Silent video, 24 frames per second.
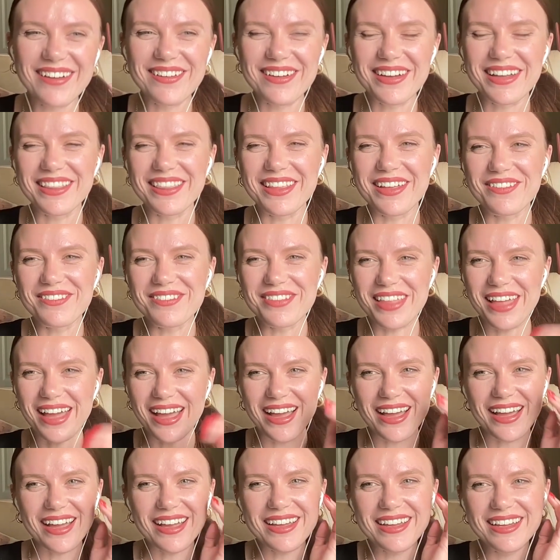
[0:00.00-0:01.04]
I love
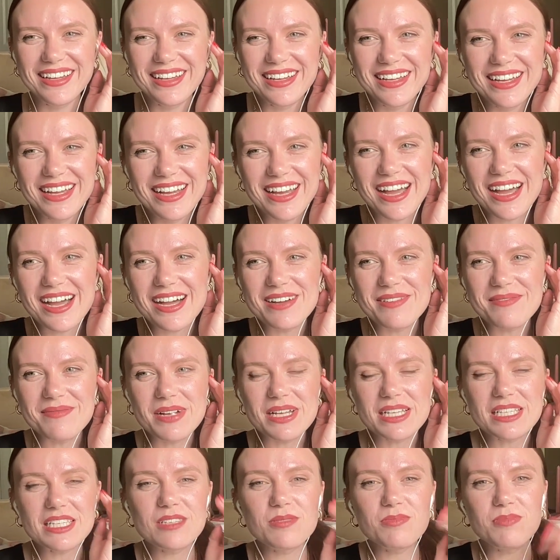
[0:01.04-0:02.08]
that.
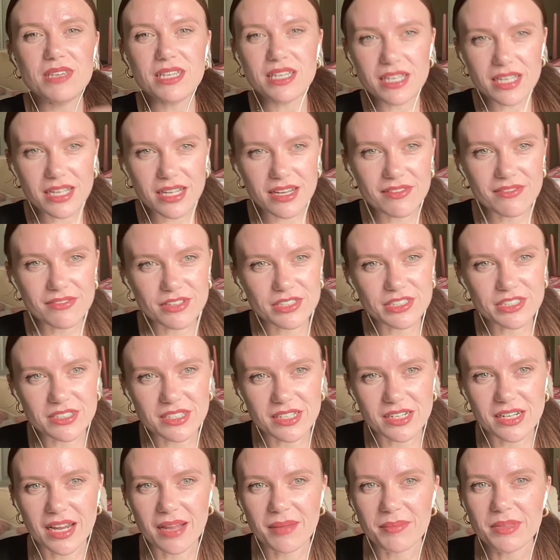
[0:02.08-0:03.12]
Speaking of Richard
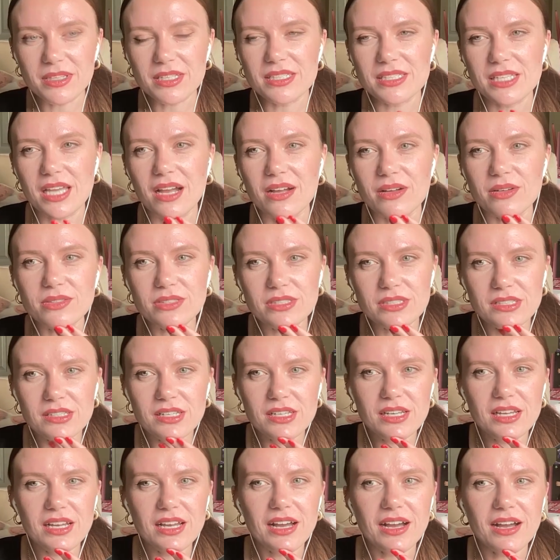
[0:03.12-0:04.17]
and Emily's house,
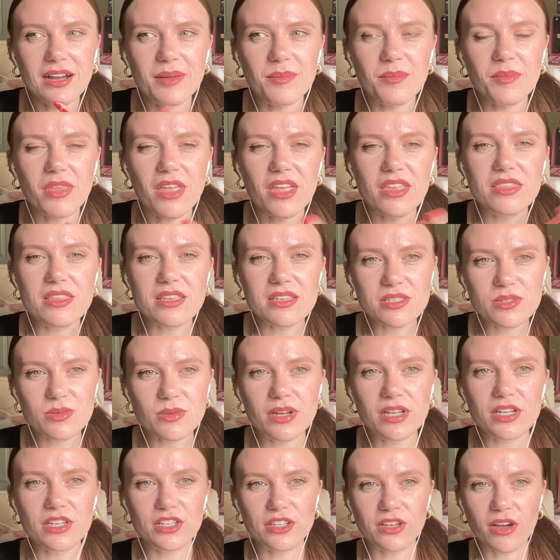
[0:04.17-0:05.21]
in this
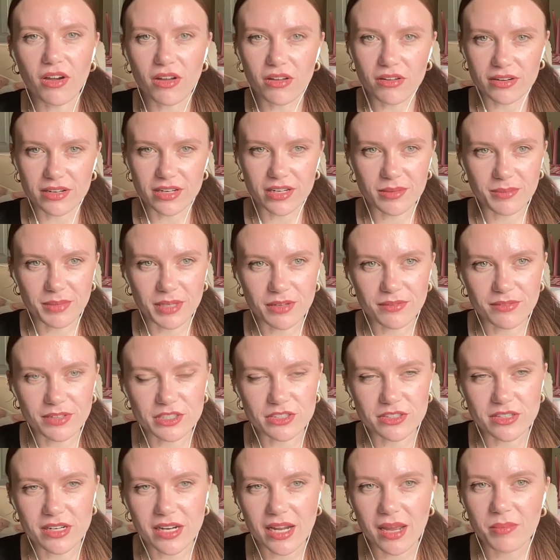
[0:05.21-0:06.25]
one, y'all are going to be
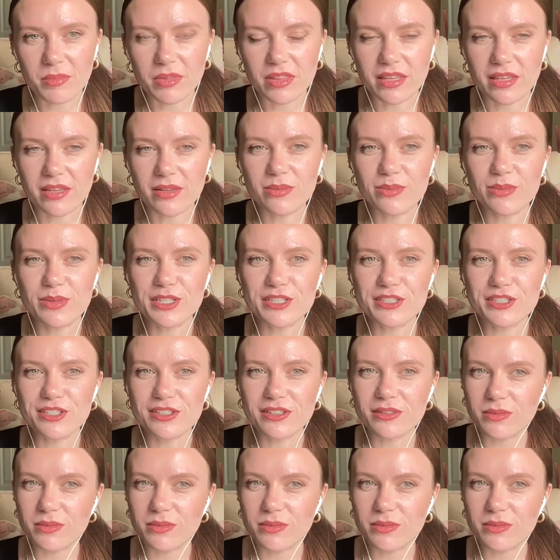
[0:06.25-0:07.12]
Richard and Emily, which